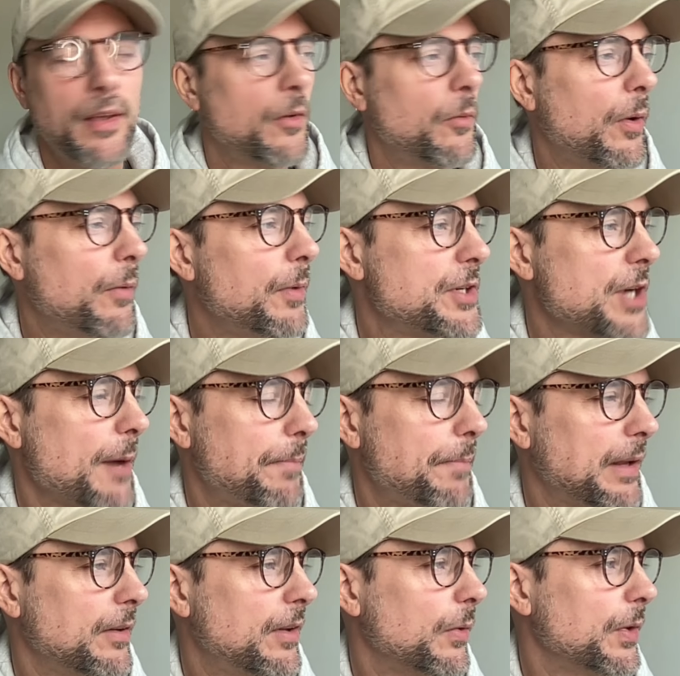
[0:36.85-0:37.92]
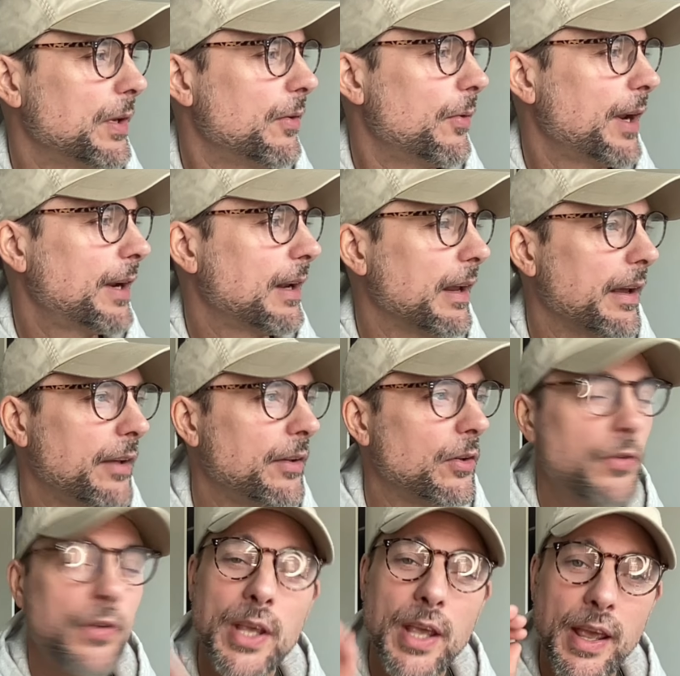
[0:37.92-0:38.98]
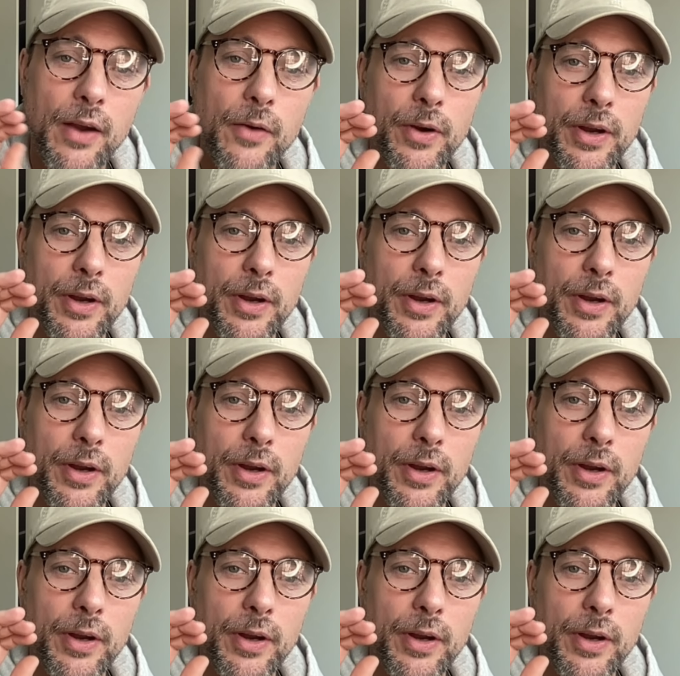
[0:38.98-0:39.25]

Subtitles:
We will jump into it directly. You see here,